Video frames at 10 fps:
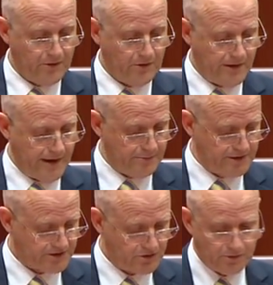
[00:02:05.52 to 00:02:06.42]
or
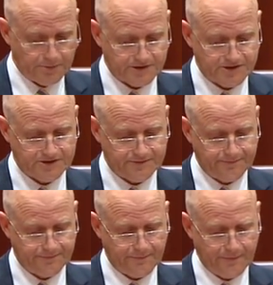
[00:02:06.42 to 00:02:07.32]
habeas corpus.
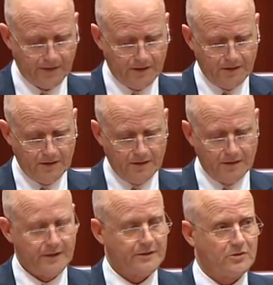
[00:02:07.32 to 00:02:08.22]

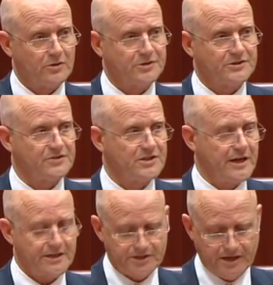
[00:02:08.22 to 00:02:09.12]
In the courts of
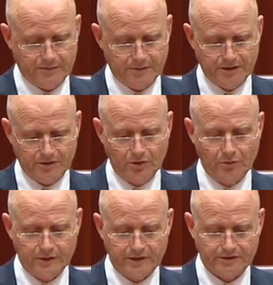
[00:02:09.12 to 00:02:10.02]
Star Chamber, you
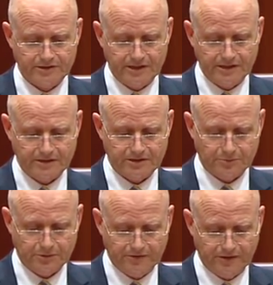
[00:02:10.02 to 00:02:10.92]
were guilty until
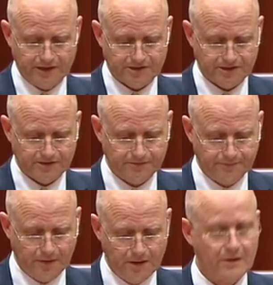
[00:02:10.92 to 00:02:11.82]
proven innocent,
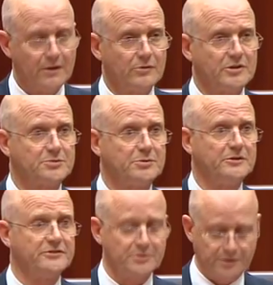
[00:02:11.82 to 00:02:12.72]
which
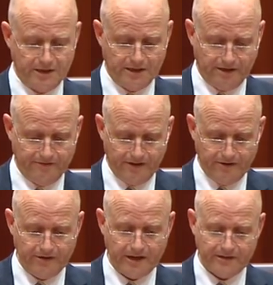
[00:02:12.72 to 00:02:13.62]
proved to be a
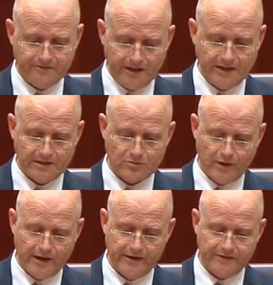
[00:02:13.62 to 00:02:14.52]
very convenient
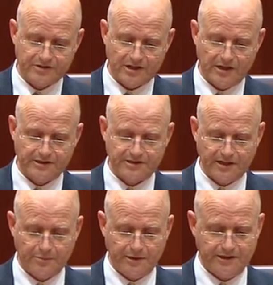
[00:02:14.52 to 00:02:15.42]
way of
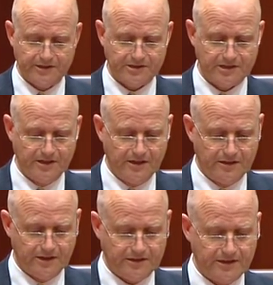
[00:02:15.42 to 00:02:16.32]
silencing opinions
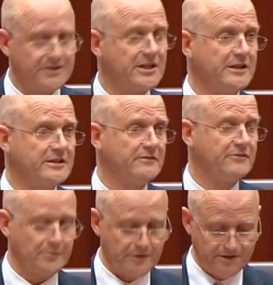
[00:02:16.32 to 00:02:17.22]
that dissented
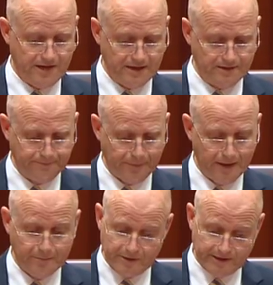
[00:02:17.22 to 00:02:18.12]
from the then
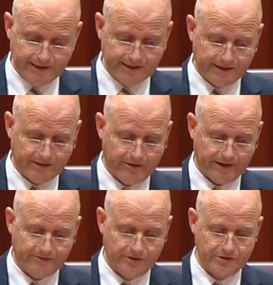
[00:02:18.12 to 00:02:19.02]
politically
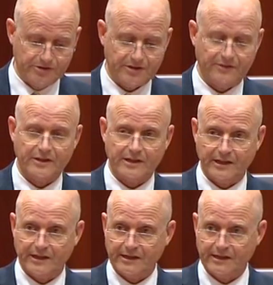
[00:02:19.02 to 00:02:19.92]
correct views of the
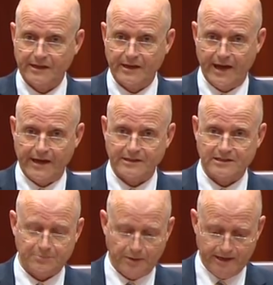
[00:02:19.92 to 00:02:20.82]
King and
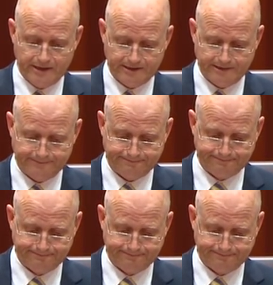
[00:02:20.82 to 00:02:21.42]
his party.